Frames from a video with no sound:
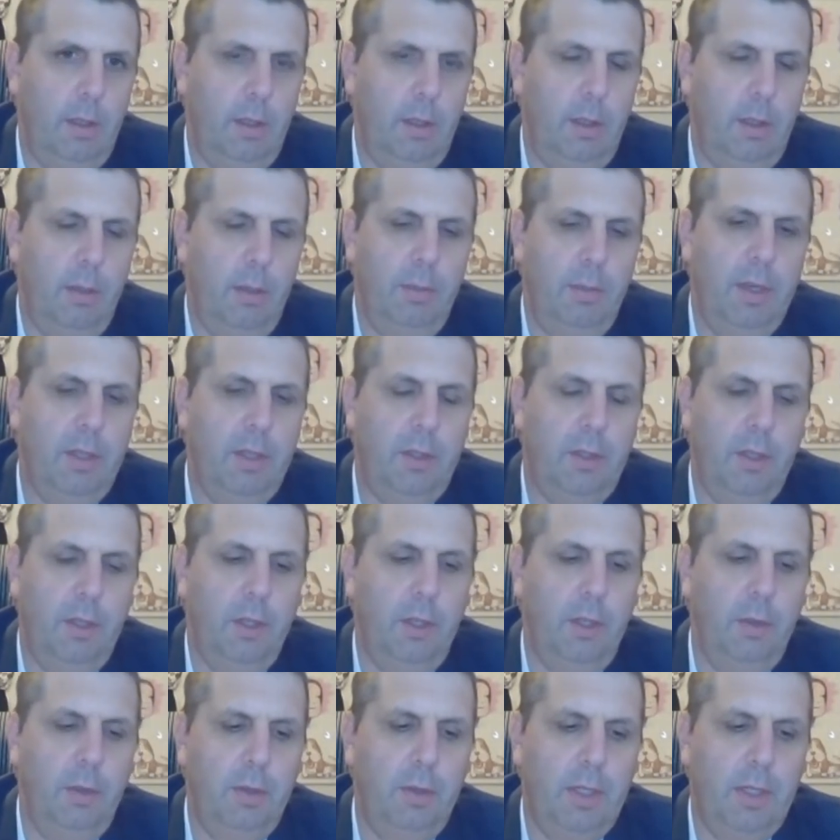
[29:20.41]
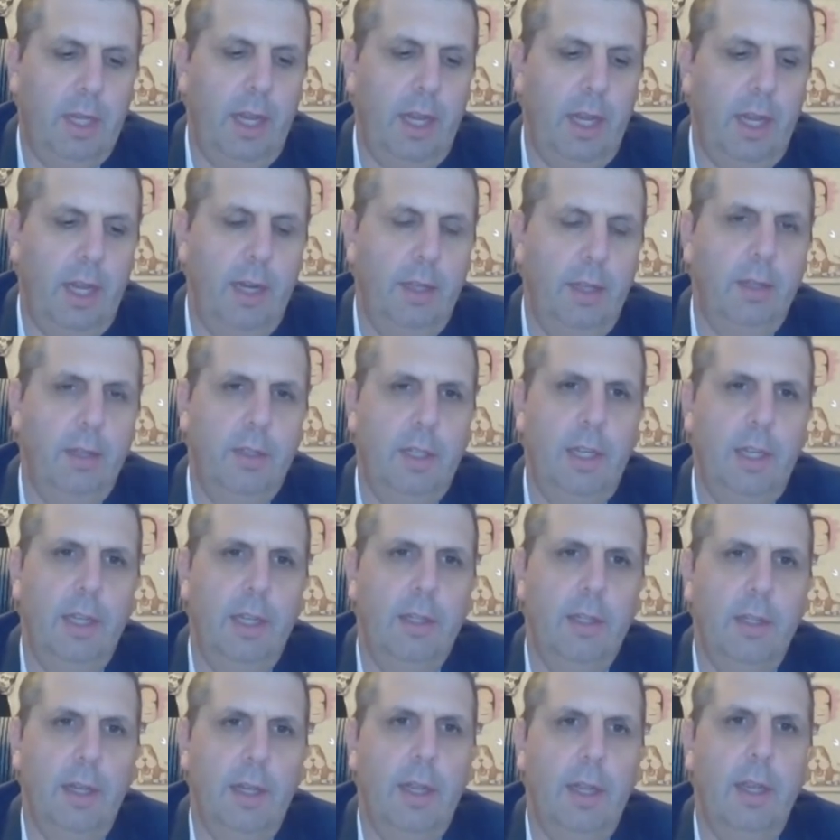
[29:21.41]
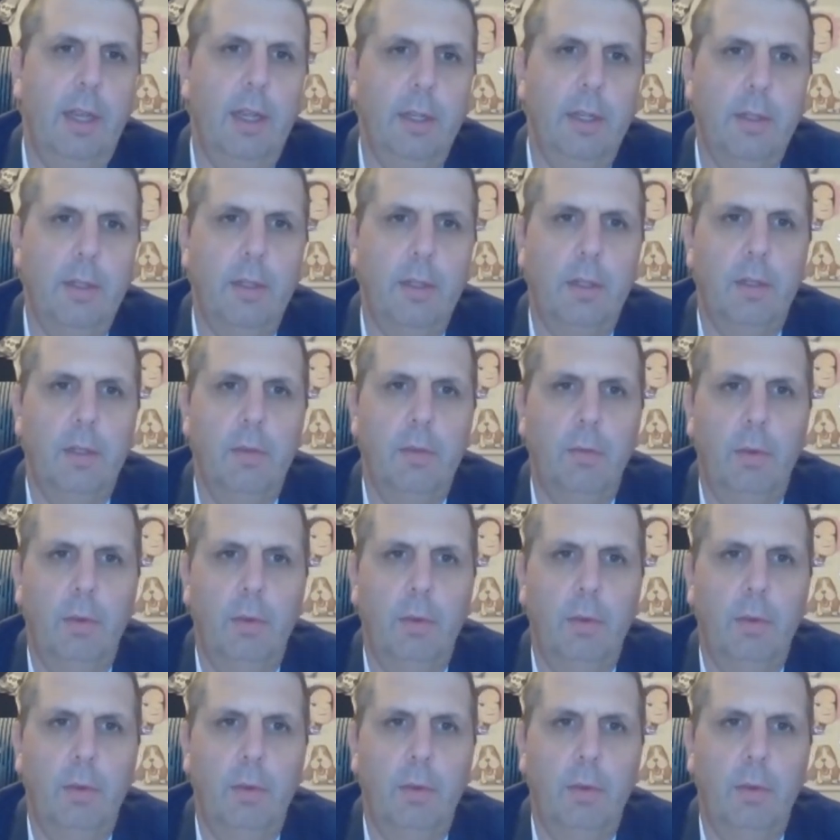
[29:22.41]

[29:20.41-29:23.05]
Minister, you cited the CSIS